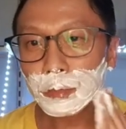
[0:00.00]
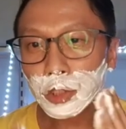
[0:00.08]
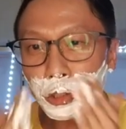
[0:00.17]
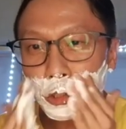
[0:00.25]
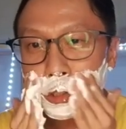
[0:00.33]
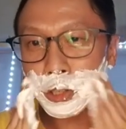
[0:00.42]

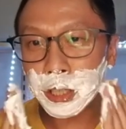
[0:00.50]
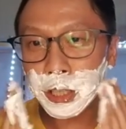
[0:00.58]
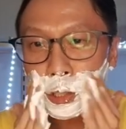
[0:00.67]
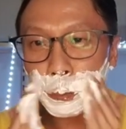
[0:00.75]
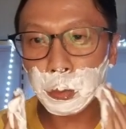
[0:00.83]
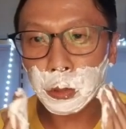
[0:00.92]
So
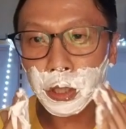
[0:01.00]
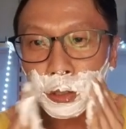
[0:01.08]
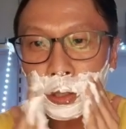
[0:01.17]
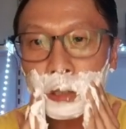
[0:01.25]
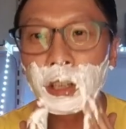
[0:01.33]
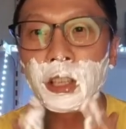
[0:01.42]
usually you put
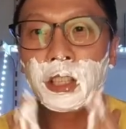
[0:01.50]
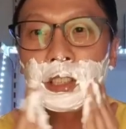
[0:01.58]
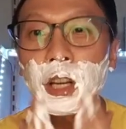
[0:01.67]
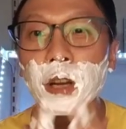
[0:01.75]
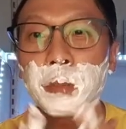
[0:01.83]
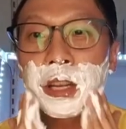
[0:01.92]
around like
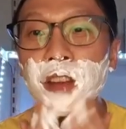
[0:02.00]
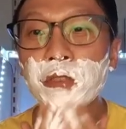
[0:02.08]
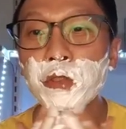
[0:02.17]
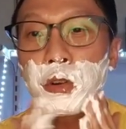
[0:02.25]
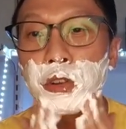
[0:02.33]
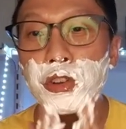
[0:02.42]
this. Be
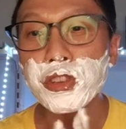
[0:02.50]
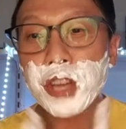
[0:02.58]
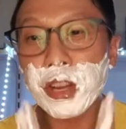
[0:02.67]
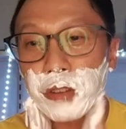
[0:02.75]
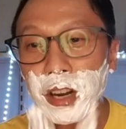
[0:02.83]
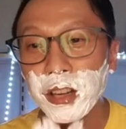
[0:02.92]
careful when you
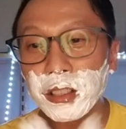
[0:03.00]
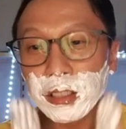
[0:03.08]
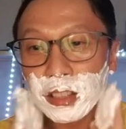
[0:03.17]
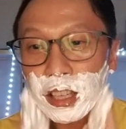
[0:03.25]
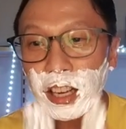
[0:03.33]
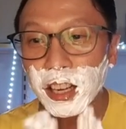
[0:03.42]
shave.
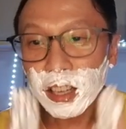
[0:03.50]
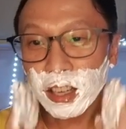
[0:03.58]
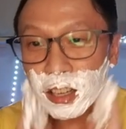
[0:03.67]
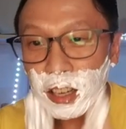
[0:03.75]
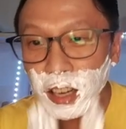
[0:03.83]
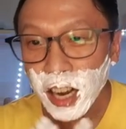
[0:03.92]

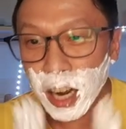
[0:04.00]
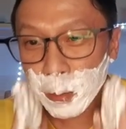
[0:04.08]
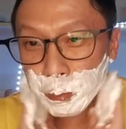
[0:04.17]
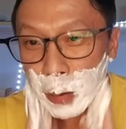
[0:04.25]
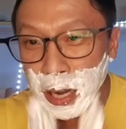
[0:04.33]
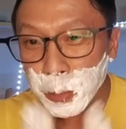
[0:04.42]

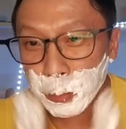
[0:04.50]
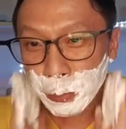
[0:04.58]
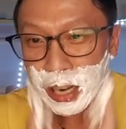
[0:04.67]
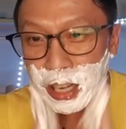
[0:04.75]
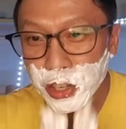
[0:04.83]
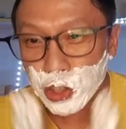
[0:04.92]
High pass
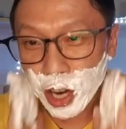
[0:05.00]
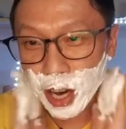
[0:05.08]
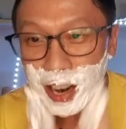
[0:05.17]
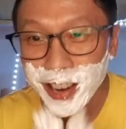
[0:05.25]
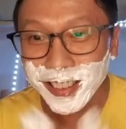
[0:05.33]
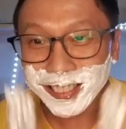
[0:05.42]
press
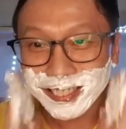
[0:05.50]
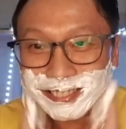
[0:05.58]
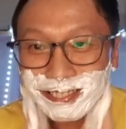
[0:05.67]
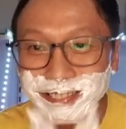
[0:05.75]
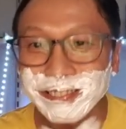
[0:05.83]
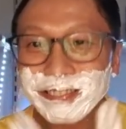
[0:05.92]
jack.
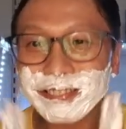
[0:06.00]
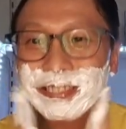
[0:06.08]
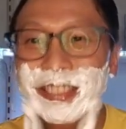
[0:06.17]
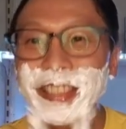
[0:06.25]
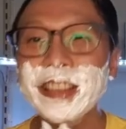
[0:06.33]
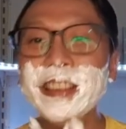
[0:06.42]

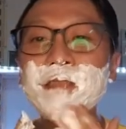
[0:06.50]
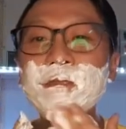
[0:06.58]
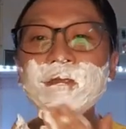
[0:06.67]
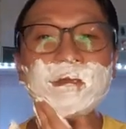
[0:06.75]
Okay.